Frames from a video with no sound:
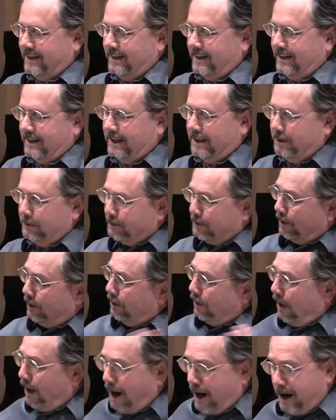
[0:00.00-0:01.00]
And he was a
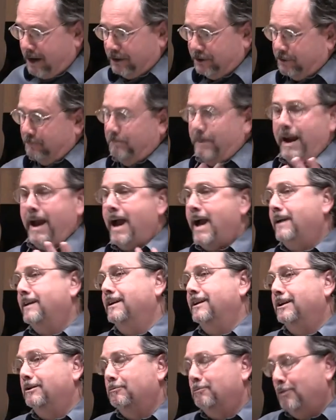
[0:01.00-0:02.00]
large man
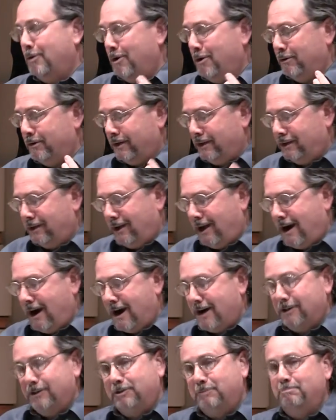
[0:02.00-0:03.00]
and he rode a
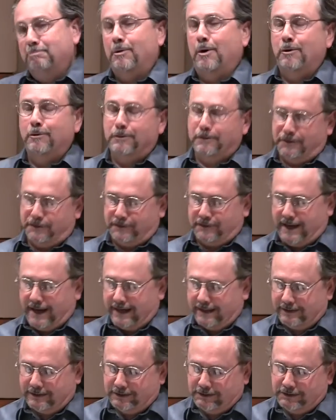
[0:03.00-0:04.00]
large
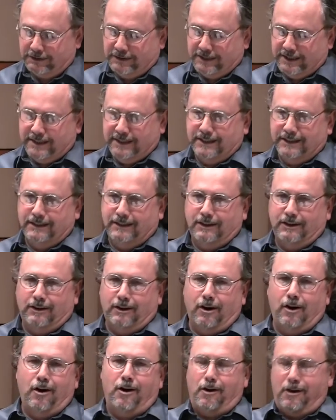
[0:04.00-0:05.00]
motorcycle
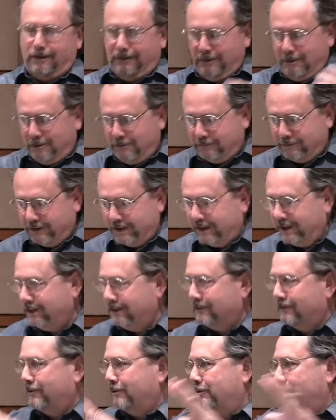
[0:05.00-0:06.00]
all over
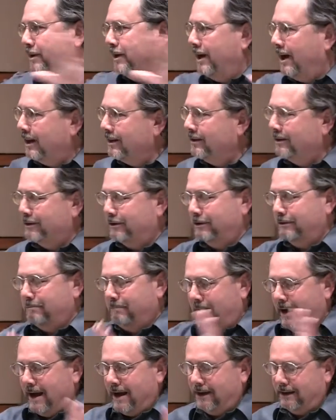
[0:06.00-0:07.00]
his 300
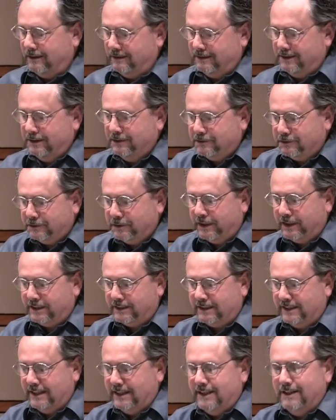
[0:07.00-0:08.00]
mile
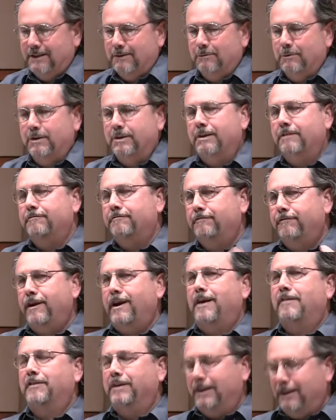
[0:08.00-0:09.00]
district with a very